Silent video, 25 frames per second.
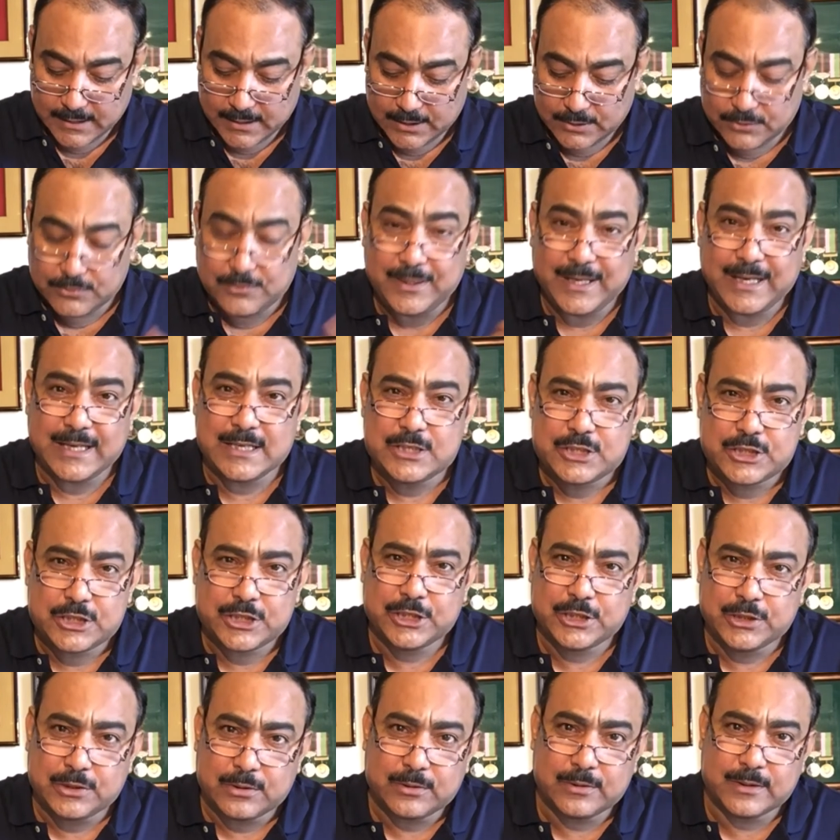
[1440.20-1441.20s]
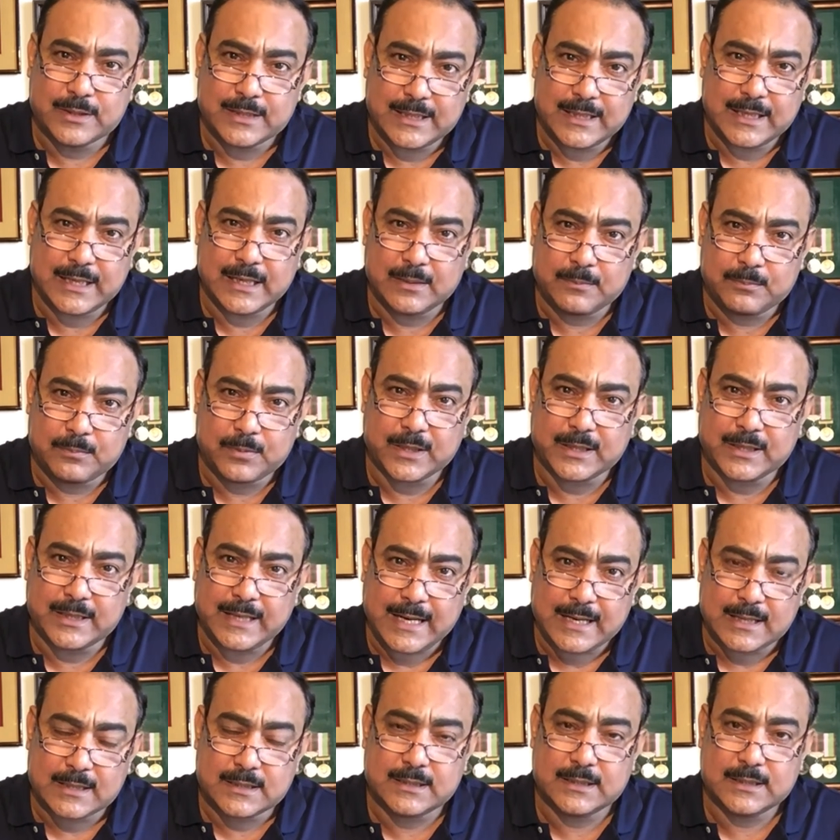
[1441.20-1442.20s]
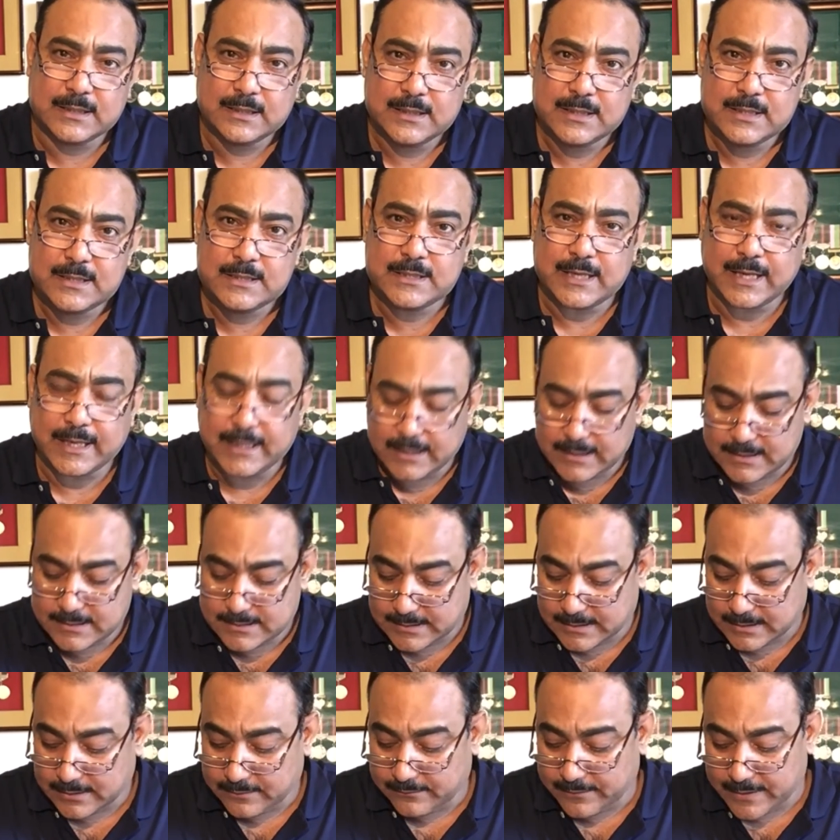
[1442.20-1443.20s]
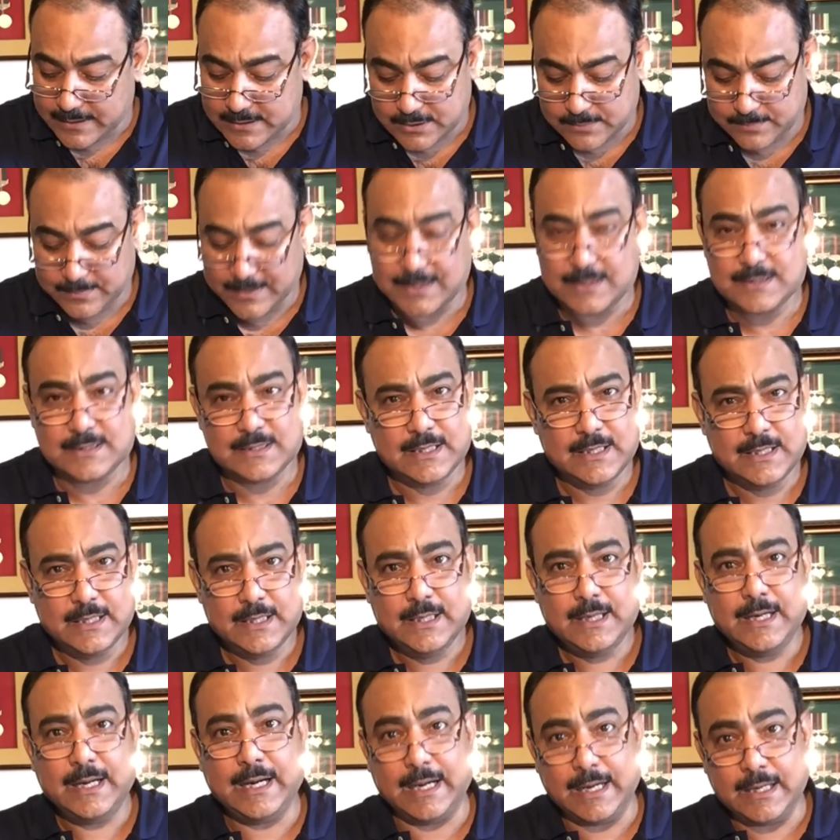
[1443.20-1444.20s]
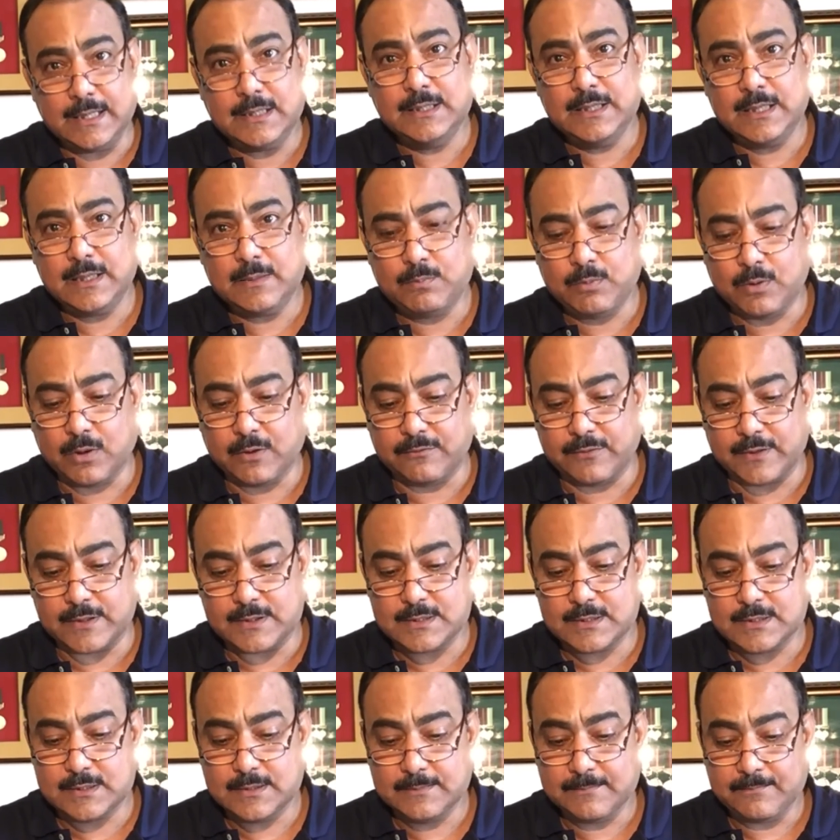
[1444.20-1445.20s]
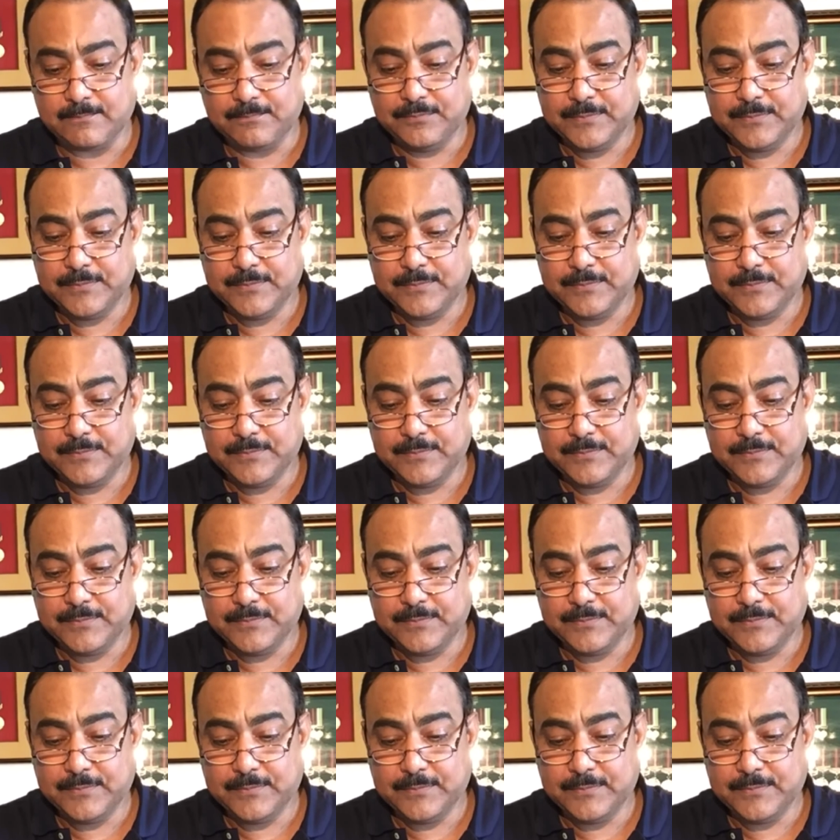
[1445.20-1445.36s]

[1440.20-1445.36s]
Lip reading: to ensure and protect Chinese investments and their profits.